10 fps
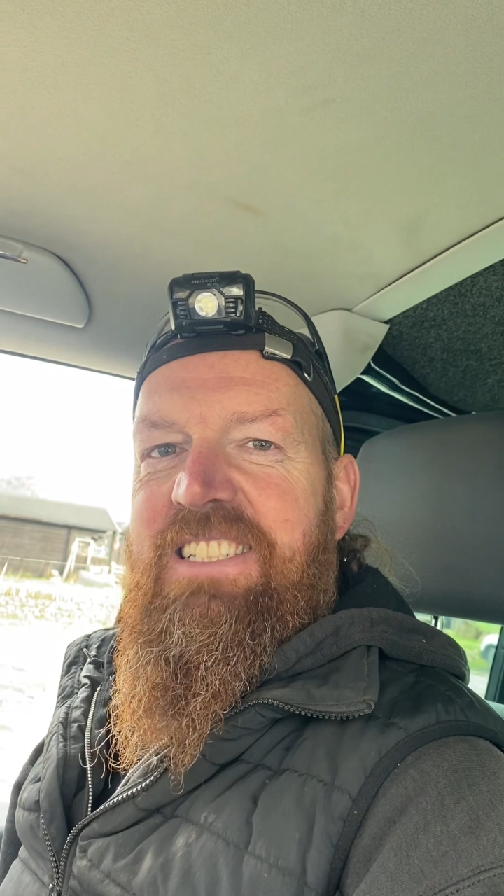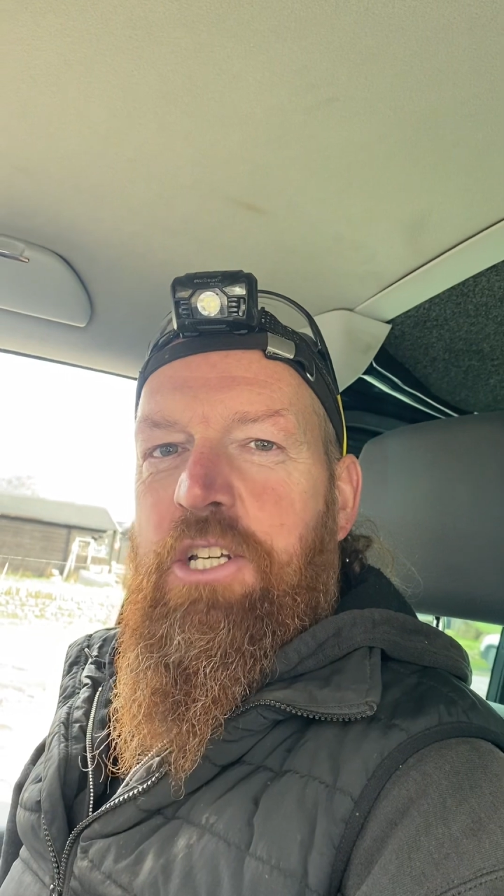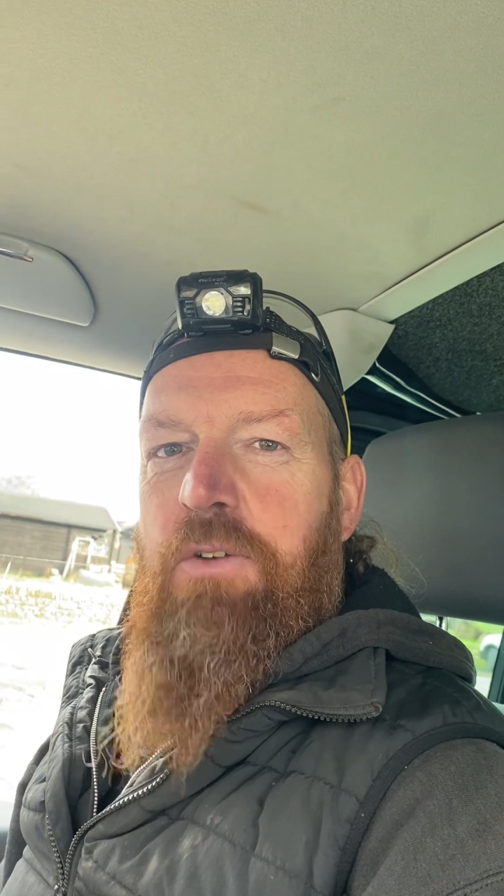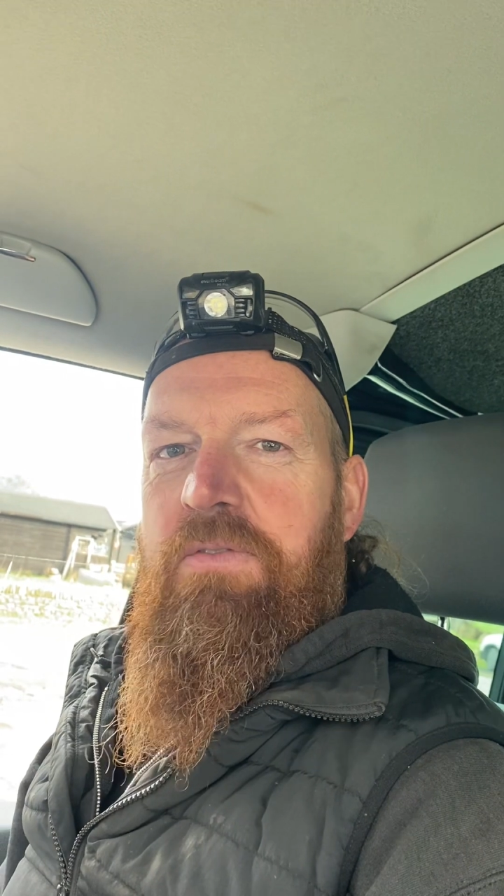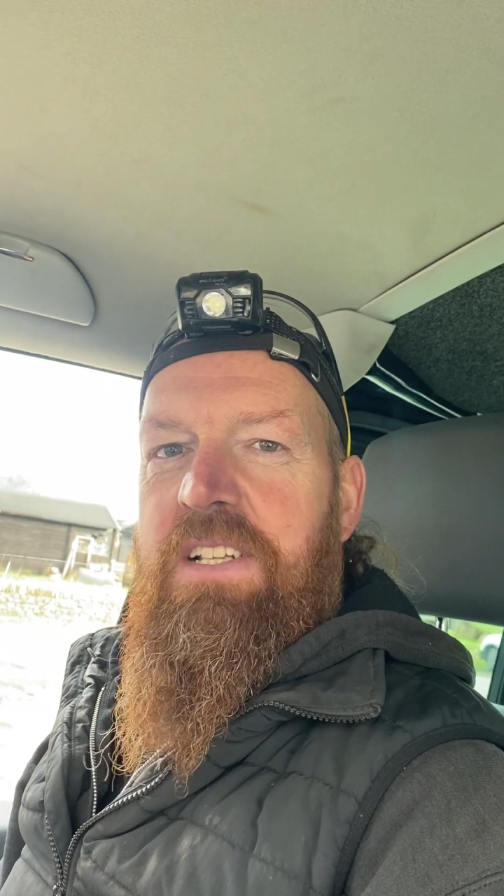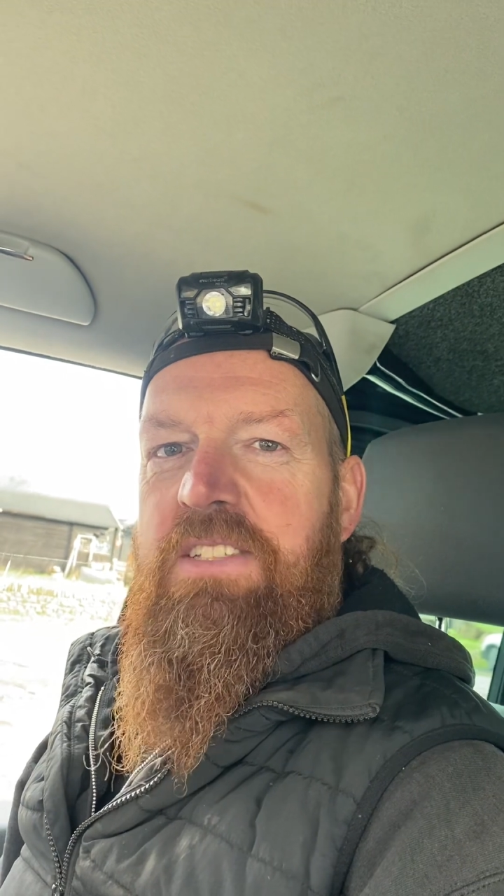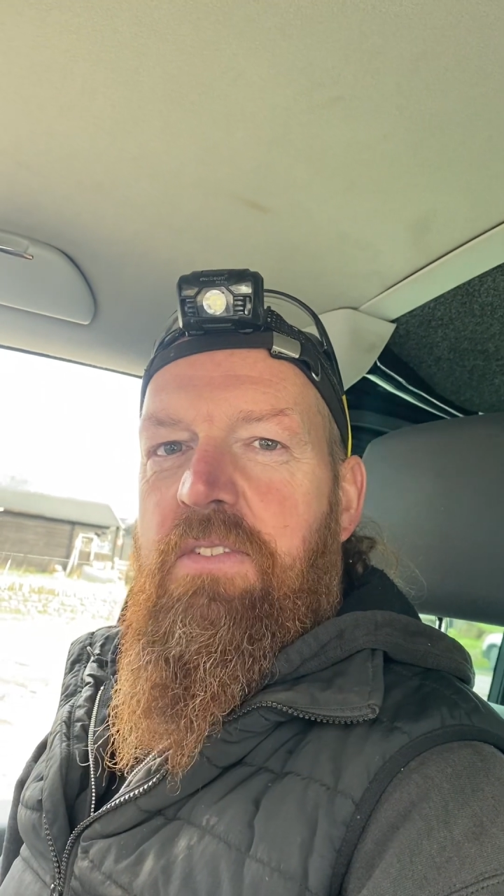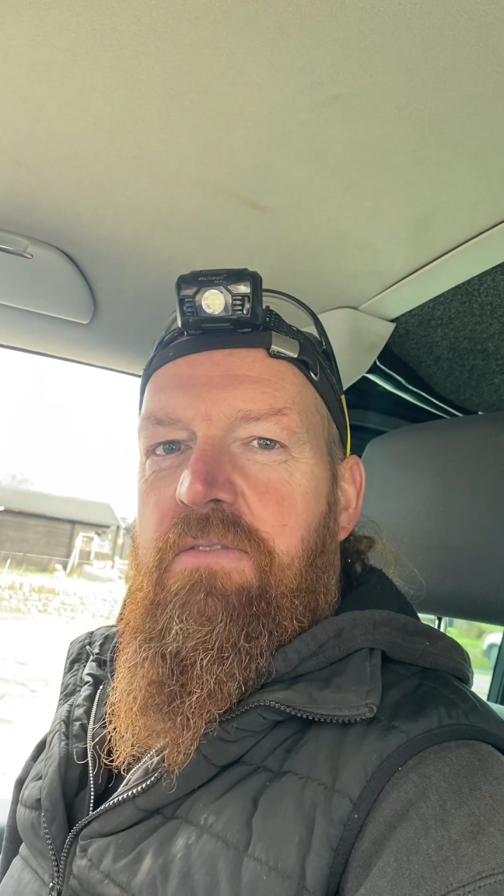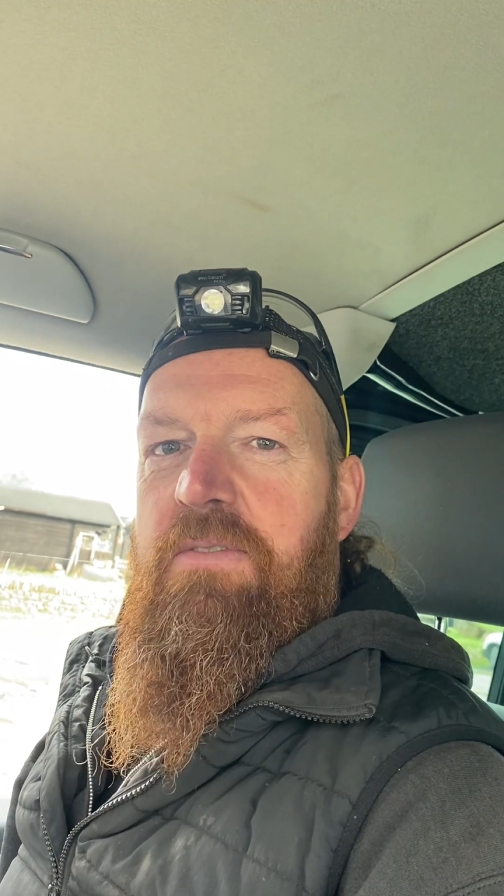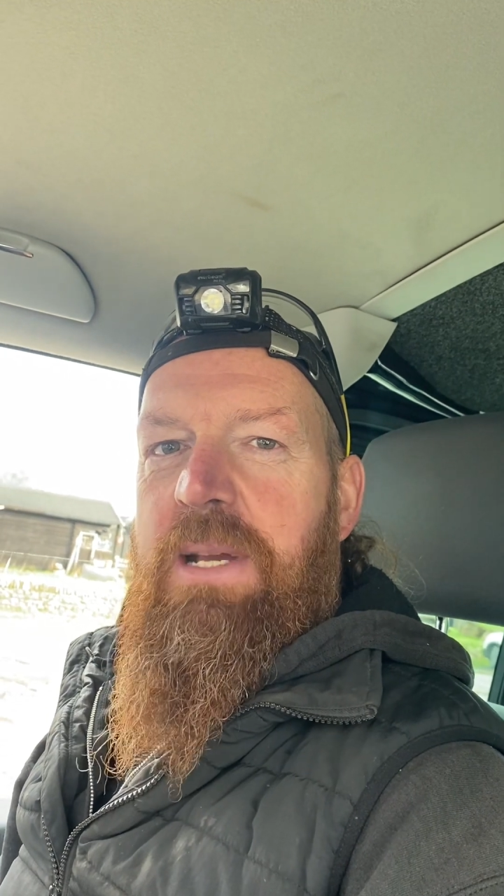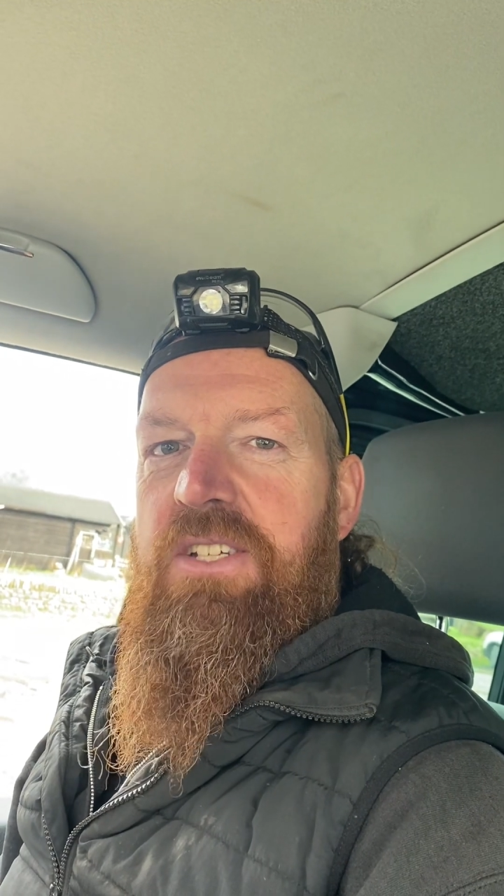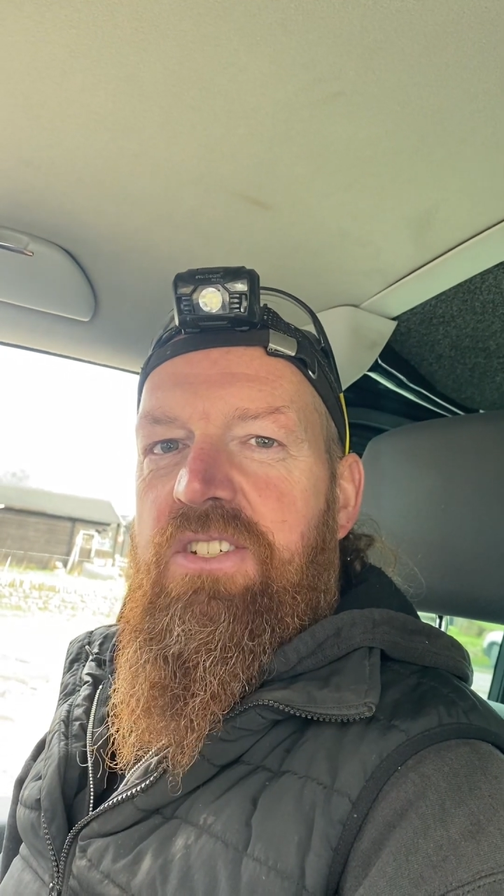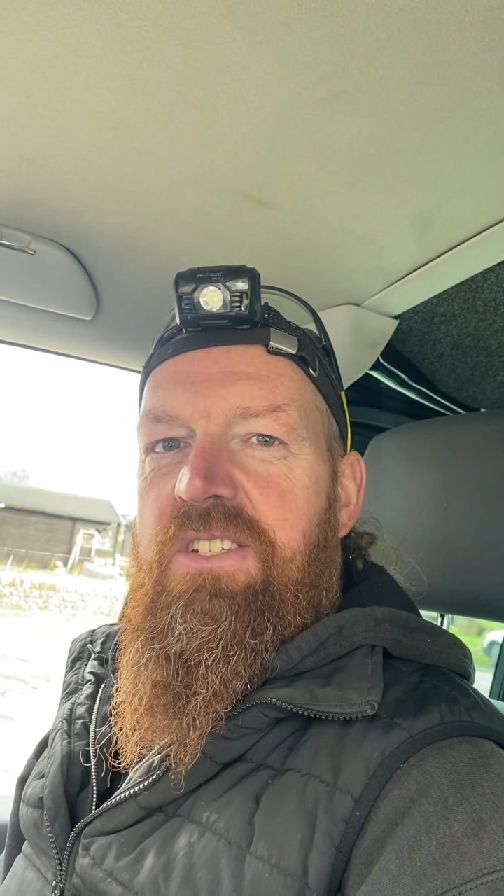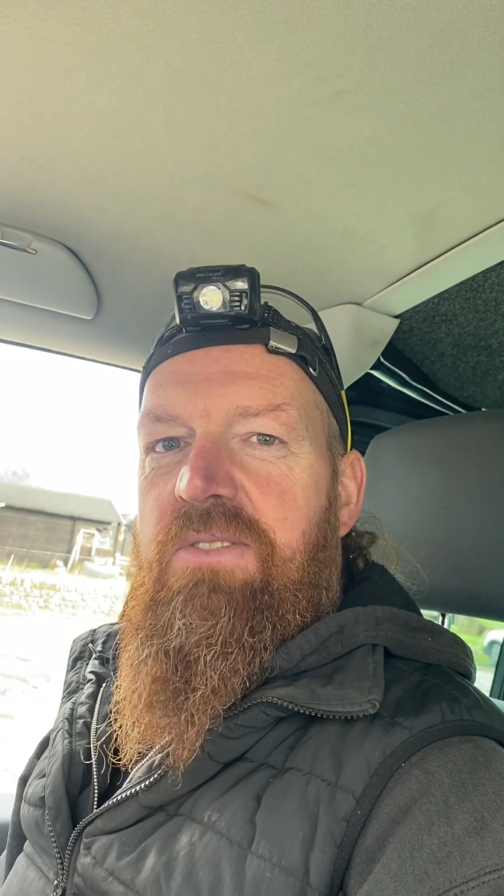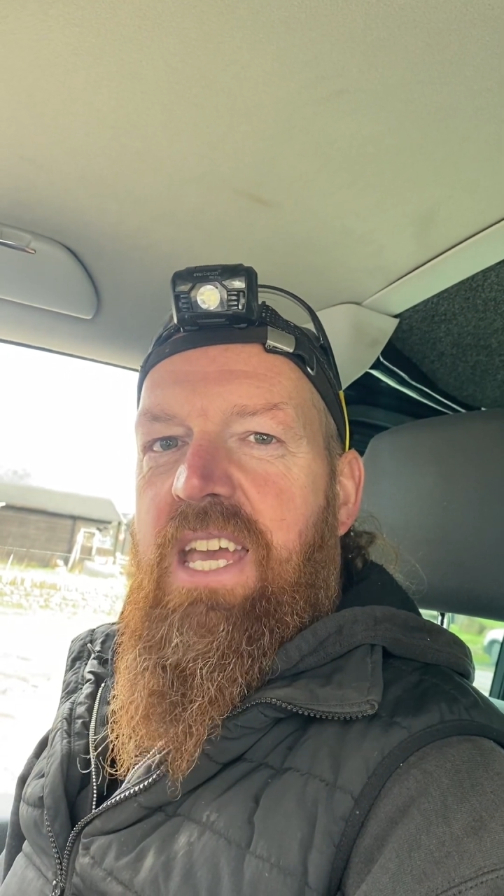the conflict of
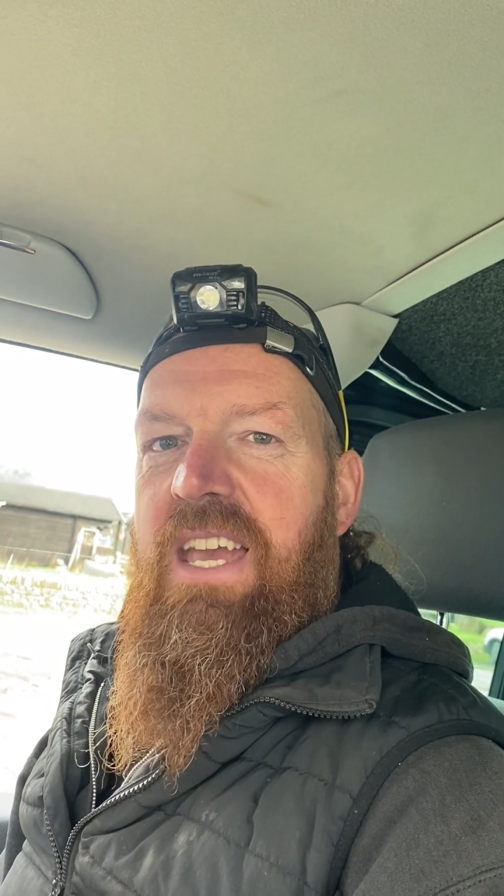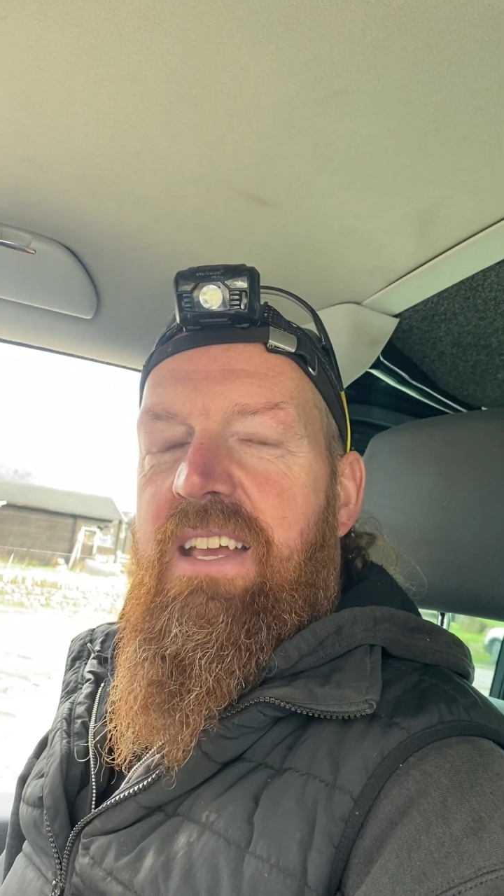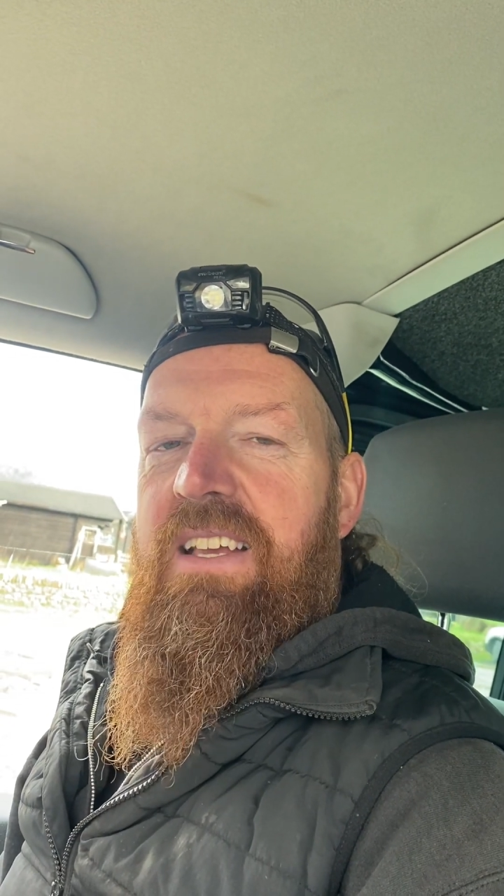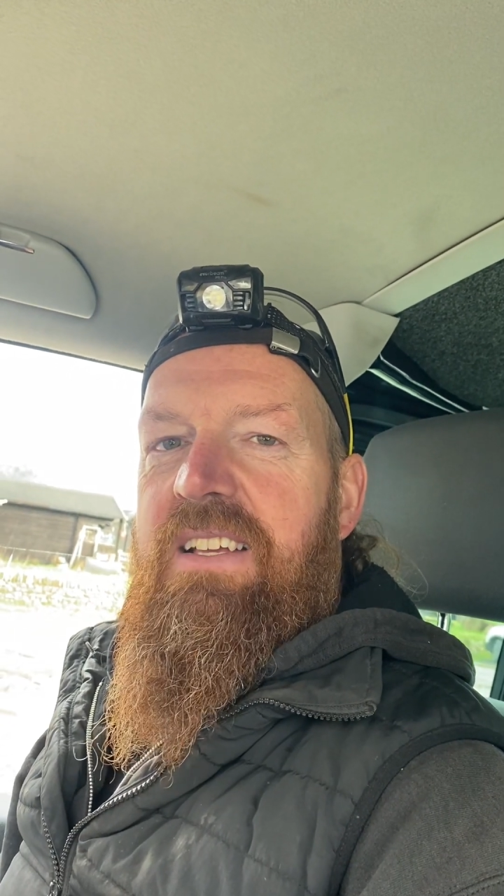information you get.